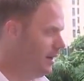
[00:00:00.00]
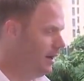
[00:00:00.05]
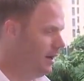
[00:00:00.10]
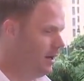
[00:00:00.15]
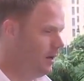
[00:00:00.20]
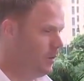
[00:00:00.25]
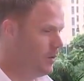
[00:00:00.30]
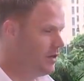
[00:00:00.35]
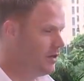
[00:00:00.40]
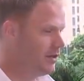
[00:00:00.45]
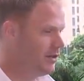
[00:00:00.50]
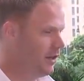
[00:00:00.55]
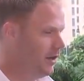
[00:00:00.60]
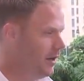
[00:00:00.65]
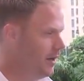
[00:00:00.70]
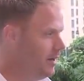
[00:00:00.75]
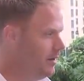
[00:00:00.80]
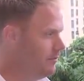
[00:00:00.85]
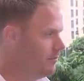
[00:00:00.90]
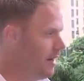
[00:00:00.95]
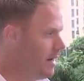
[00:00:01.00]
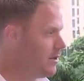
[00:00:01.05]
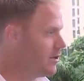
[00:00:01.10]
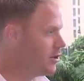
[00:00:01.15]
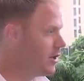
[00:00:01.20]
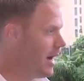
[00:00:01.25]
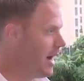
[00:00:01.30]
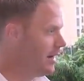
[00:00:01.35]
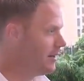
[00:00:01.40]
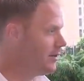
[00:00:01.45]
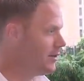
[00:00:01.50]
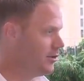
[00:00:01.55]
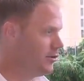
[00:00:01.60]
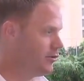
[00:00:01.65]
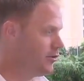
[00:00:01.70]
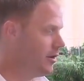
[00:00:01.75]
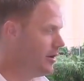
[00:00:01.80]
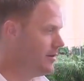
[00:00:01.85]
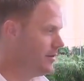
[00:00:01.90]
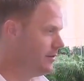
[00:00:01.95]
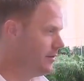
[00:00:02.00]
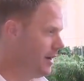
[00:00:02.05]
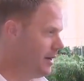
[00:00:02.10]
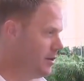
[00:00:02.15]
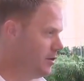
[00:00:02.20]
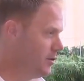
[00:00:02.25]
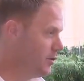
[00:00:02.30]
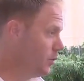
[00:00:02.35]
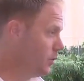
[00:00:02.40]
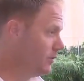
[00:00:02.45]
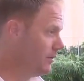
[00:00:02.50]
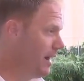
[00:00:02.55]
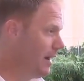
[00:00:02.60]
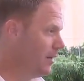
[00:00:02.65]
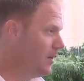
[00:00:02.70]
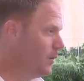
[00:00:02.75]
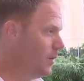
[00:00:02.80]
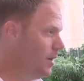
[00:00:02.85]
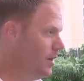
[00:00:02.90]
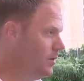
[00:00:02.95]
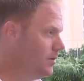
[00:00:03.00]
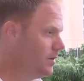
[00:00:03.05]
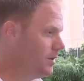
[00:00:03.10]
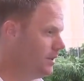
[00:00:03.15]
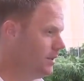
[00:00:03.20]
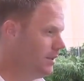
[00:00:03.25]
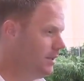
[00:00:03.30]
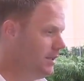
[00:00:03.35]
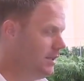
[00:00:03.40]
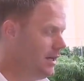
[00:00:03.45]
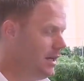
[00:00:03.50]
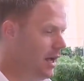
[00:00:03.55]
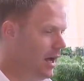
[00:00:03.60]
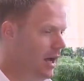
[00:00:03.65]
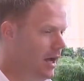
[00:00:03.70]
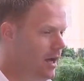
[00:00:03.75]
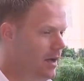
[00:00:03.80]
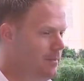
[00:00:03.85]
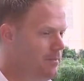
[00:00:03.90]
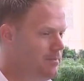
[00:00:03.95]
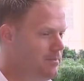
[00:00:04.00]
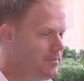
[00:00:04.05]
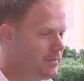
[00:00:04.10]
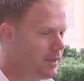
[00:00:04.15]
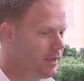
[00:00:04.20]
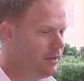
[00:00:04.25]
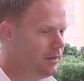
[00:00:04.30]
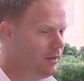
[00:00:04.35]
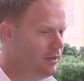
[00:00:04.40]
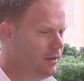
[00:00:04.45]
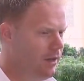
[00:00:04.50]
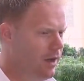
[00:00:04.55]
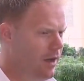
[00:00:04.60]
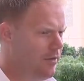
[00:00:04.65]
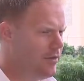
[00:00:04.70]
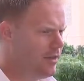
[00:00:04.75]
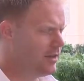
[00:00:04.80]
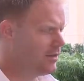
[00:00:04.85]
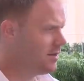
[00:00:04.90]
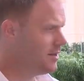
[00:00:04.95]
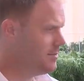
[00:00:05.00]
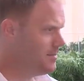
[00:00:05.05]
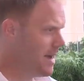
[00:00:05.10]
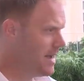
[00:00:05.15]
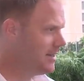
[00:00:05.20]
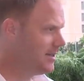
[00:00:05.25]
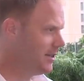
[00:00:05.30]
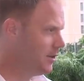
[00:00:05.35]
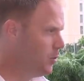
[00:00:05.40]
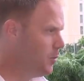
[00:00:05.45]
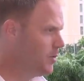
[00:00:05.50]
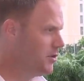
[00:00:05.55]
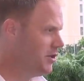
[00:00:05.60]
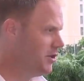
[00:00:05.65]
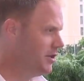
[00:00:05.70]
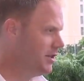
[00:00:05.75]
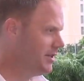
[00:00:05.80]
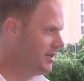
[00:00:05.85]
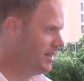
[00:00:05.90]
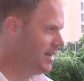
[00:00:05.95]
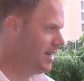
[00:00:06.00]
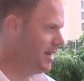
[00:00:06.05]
Uh, we design racetracks and driving venues all around the world. Um, I think there's an amazing opportunity